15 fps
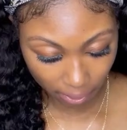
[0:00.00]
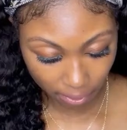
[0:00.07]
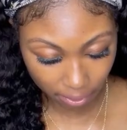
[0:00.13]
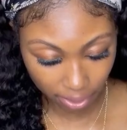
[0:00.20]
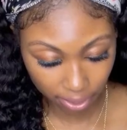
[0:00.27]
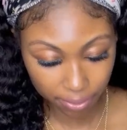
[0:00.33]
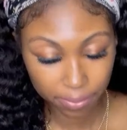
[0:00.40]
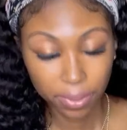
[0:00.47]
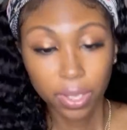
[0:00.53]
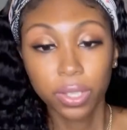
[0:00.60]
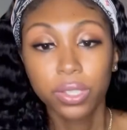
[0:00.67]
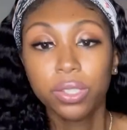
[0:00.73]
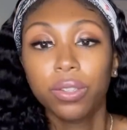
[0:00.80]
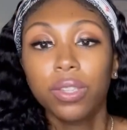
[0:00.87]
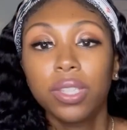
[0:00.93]
Okay,
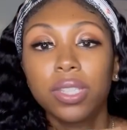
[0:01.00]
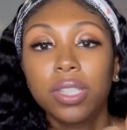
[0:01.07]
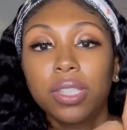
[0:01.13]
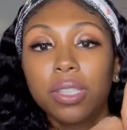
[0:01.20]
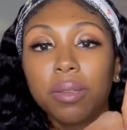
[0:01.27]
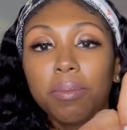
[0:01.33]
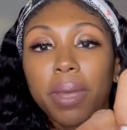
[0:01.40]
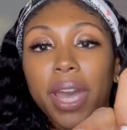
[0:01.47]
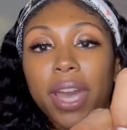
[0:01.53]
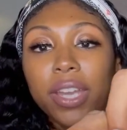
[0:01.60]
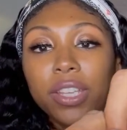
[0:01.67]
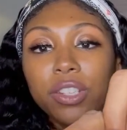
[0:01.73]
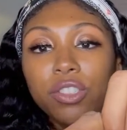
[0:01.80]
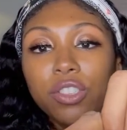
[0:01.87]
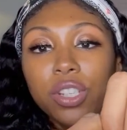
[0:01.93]
so this is the
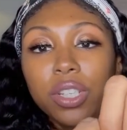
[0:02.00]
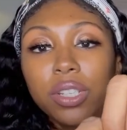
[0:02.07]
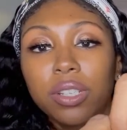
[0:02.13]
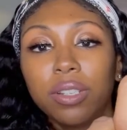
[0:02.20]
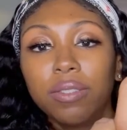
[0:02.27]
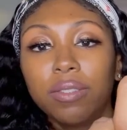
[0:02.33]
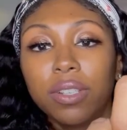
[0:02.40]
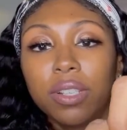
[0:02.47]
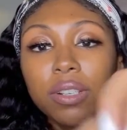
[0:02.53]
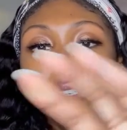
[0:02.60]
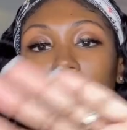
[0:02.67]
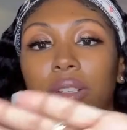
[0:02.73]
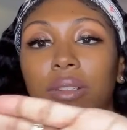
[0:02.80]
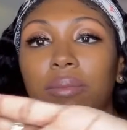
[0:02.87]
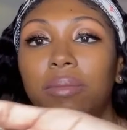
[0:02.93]
packaging of it.
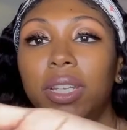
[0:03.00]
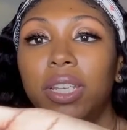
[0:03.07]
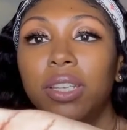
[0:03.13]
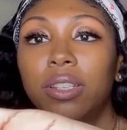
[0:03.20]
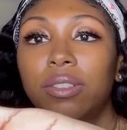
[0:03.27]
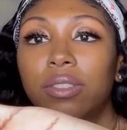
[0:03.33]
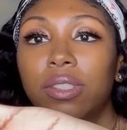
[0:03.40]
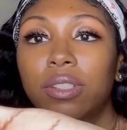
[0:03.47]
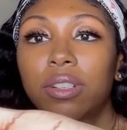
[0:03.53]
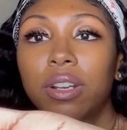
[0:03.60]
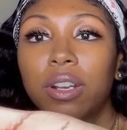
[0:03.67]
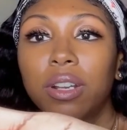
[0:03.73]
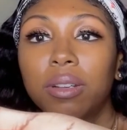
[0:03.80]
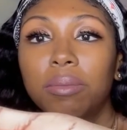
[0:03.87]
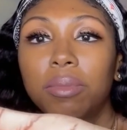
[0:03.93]
Oh, my nails look
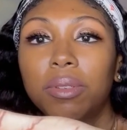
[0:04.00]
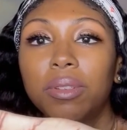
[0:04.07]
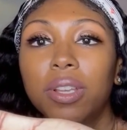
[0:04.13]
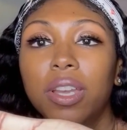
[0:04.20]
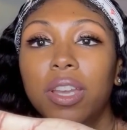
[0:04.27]
horrible.